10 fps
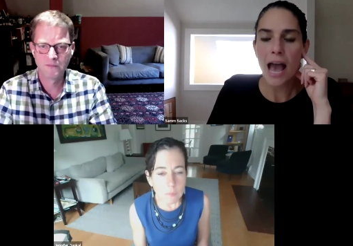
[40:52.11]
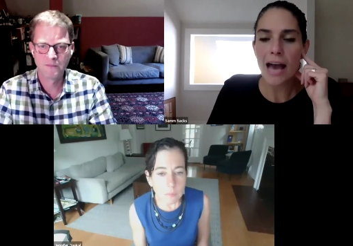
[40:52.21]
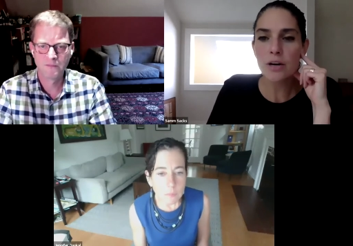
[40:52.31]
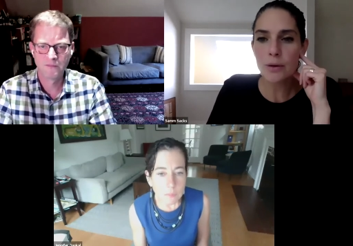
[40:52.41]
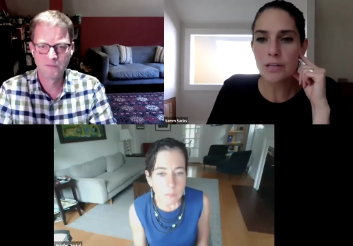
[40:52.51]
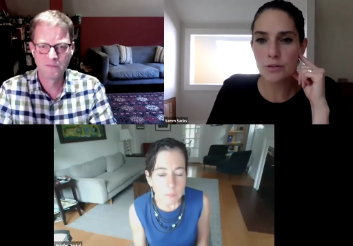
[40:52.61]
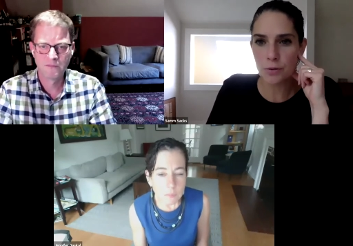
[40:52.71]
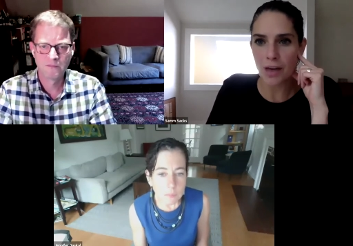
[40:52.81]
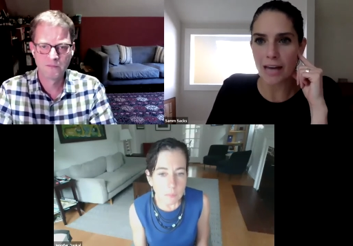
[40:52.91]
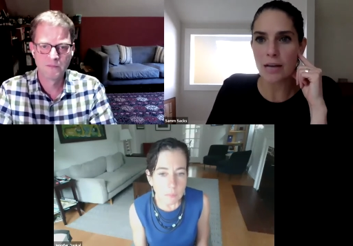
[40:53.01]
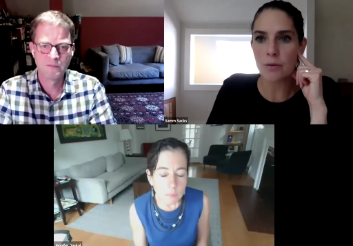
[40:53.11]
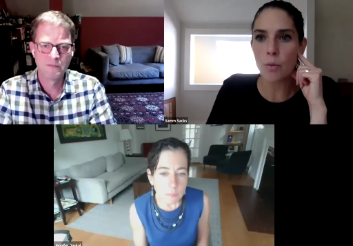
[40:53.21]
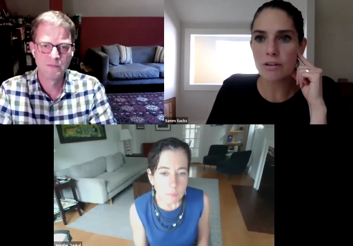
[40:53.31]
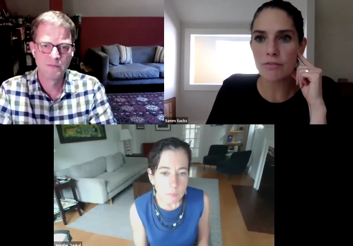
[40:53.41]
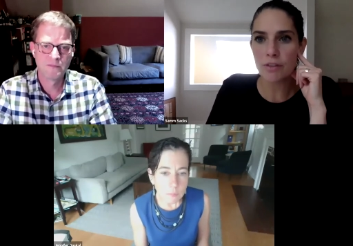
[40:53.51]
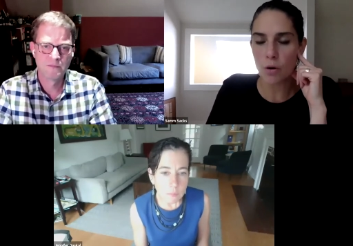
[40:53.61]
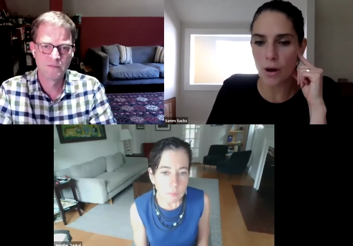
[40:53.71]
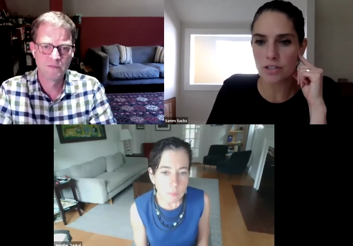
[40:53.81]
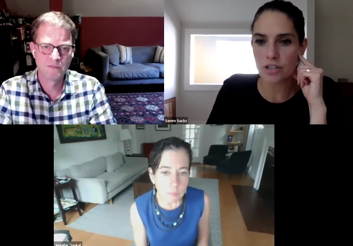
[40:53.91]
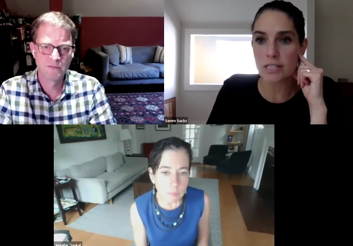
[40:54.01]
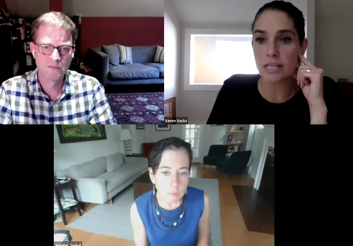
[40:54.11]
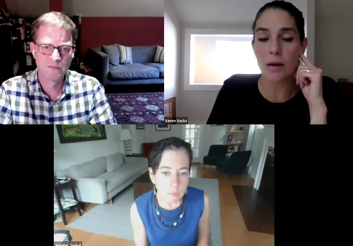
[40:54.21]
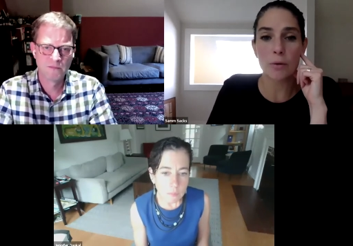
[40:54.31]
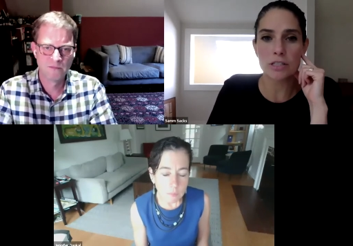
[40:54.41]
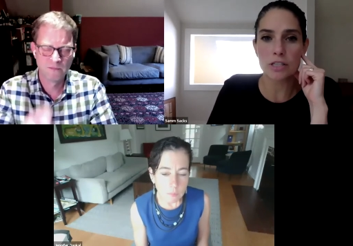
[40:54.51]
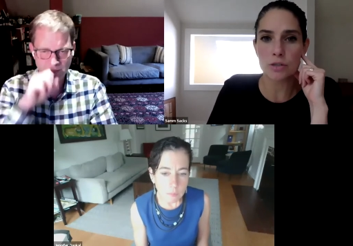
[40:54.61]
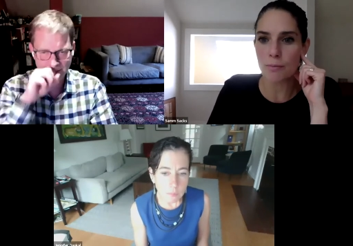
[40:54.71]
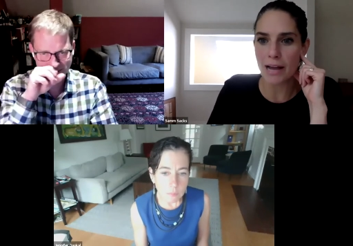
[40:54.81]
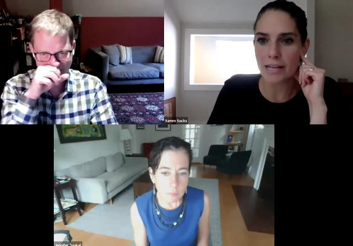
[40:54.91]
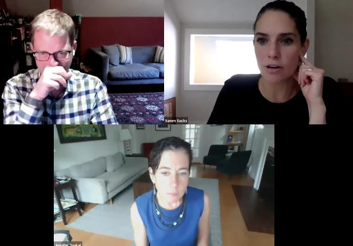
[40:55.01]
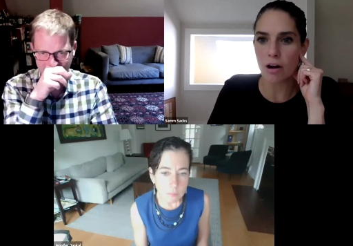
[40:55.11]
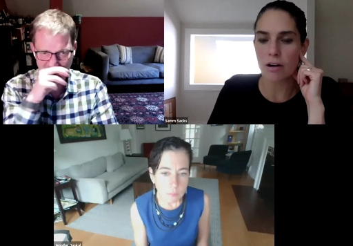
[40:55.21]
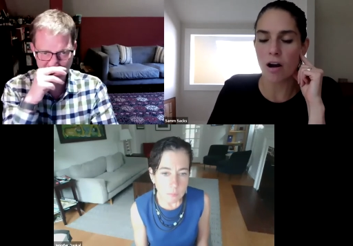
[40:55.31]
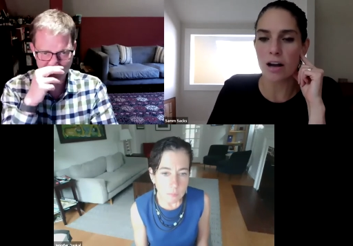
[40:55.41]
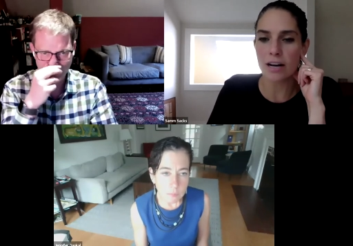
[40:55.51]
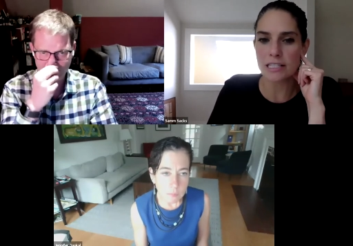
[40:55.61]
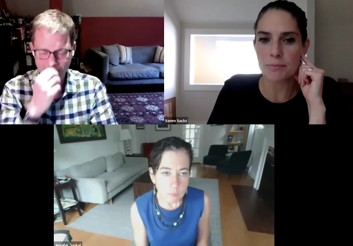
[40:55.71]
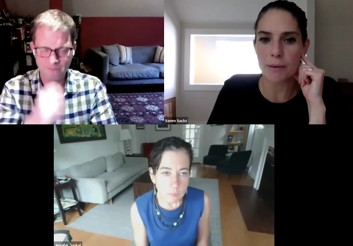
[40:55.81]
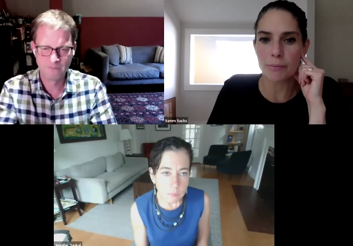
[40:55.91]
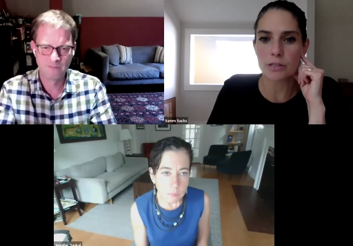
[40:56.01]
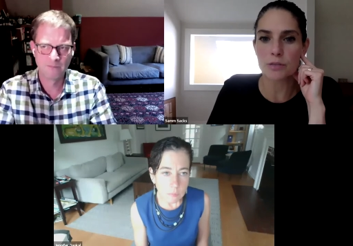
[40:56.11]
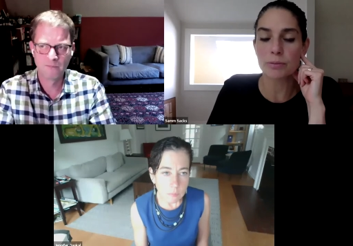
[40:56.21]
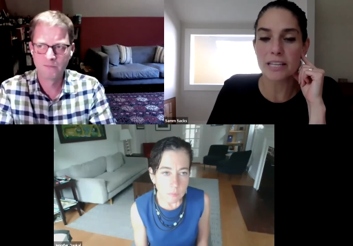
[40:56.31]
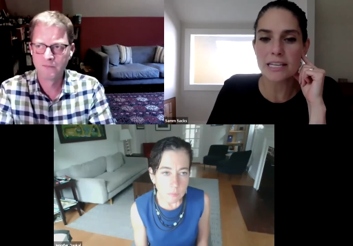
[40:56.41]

Speaker 1: How do we do that? And one of the questions, and I want to just remind our, our audience members, please